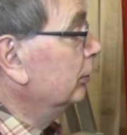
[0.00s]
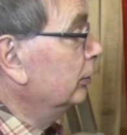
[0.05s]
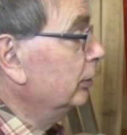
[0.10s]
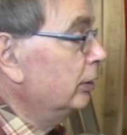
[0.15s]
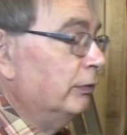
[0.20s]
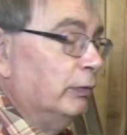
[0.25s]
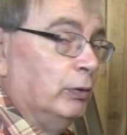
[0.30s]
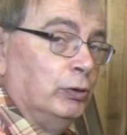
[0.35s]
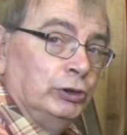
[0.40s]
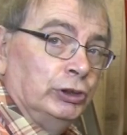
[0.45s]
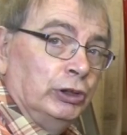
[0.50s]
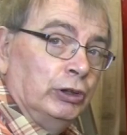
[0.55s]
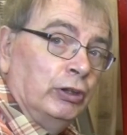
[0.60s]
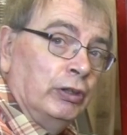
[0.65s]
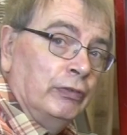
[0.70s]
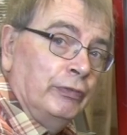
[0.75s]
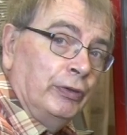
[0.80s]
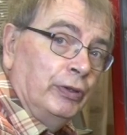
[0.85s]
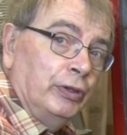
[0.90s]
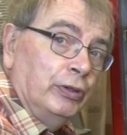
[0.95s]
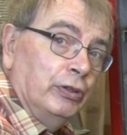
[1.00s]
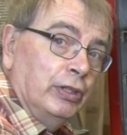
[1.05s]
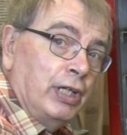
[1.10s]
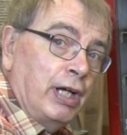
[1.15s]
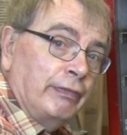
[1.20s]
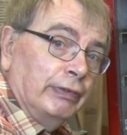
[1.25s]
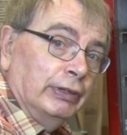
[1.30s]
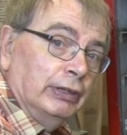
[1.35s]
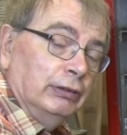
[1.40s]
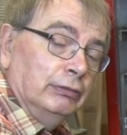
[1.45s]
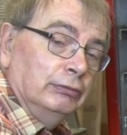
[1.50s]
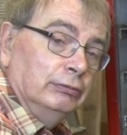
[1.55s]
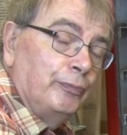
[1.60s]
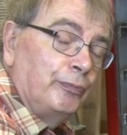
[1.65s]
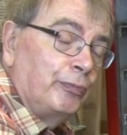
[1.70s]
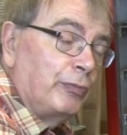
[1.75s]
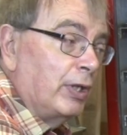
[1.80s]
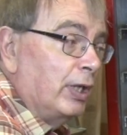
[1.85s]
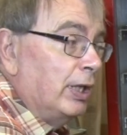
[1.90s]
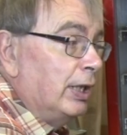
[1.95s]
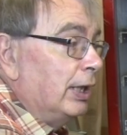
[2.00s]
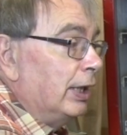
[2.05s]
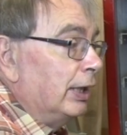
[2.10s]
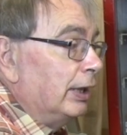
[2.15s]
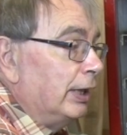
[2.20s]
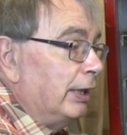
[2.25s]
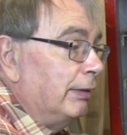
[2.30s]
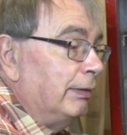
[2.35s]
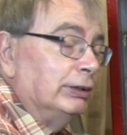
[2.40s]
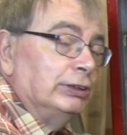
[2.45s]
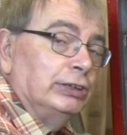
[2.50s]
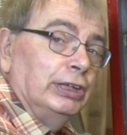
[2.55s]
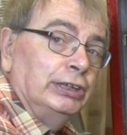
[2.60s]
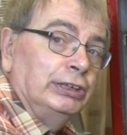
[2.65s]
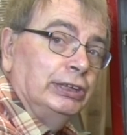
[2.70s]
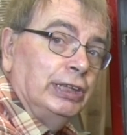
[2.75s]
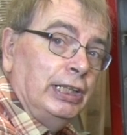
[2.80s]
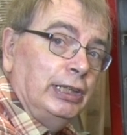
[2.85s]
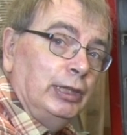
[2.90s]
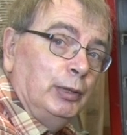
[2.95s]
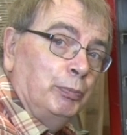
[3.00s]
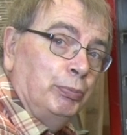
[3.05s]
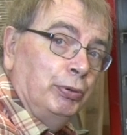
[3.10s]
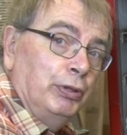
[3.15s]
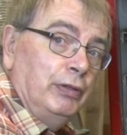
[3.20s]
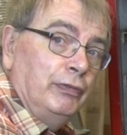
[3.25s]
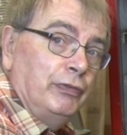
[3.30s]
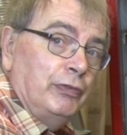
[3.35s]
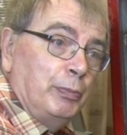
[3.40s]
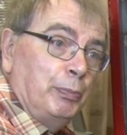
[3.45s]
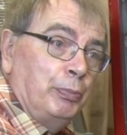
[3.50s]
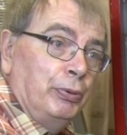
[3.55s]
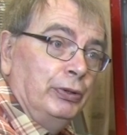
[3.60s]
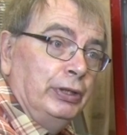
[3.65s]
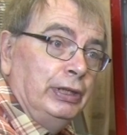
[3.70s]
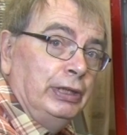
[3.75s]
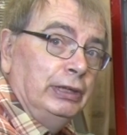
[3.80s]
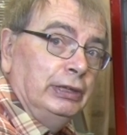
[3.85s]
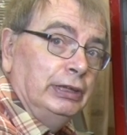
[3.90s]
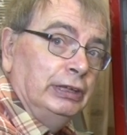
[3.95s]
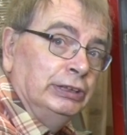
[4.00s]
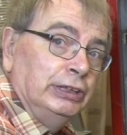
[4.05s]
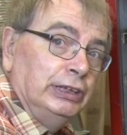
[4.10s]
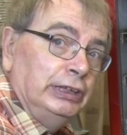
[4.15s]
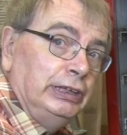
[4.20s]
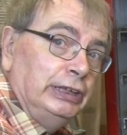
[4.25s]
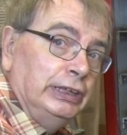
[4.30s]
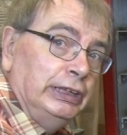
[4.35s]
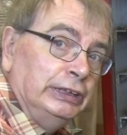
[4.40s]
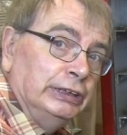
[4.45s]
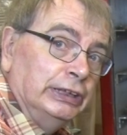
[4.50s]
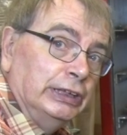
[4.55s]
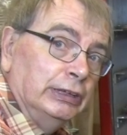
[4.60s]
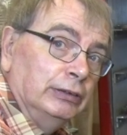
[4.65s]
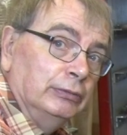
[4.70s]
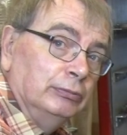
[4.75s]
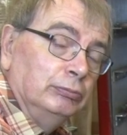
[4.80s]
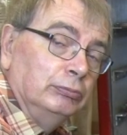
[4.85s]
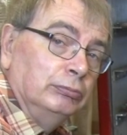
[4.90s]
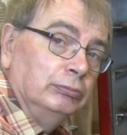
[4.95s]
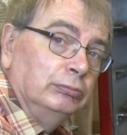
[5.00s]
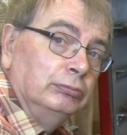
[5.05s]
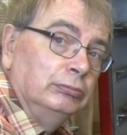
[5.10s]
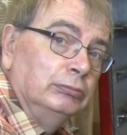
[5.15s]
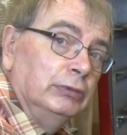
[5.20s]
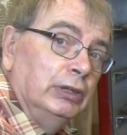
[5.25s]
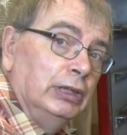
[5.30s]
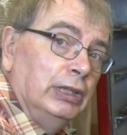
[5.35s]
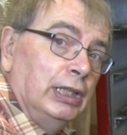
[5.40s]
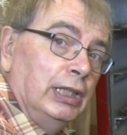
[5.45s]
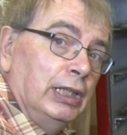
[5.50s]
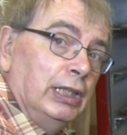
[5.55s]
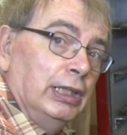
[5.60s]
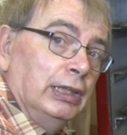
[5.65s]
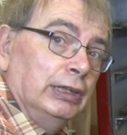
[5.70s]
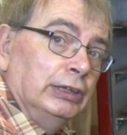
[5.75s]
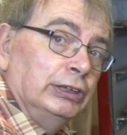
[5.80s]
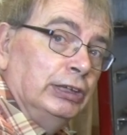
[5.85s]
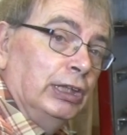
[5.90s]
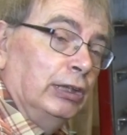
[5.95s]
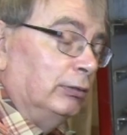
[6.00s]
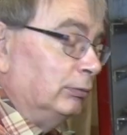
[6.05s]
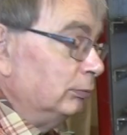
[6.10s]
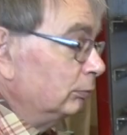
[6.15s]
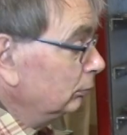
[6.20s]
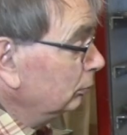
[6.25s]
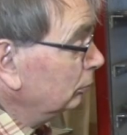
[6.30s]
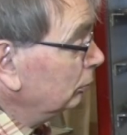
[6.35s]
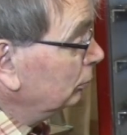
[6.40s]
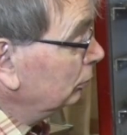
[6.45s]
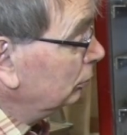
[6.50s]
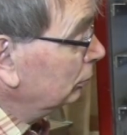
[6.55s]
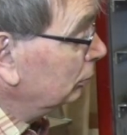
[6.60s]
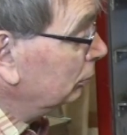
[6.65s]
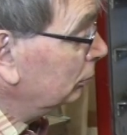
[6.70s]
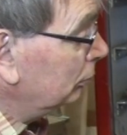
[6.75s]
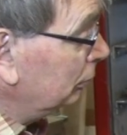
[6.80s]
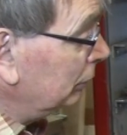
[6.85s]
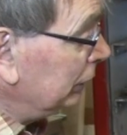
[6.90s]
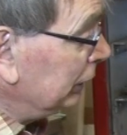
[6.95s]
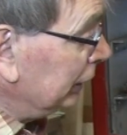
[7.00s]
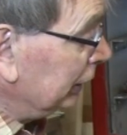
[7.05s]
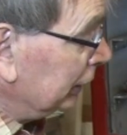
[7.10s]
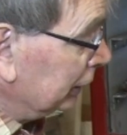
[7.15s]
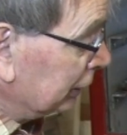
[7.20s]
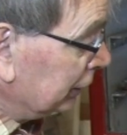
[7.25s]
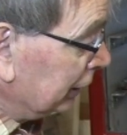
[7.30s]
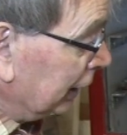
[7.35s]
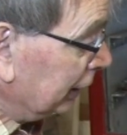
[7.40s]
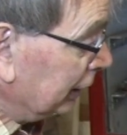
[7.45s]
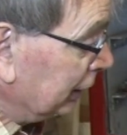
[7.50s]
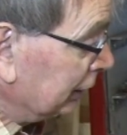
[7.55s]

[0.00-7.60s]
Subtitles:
You've also got a very good oven. Now, as they say, the proof of the pudding is in the eating. So we need to take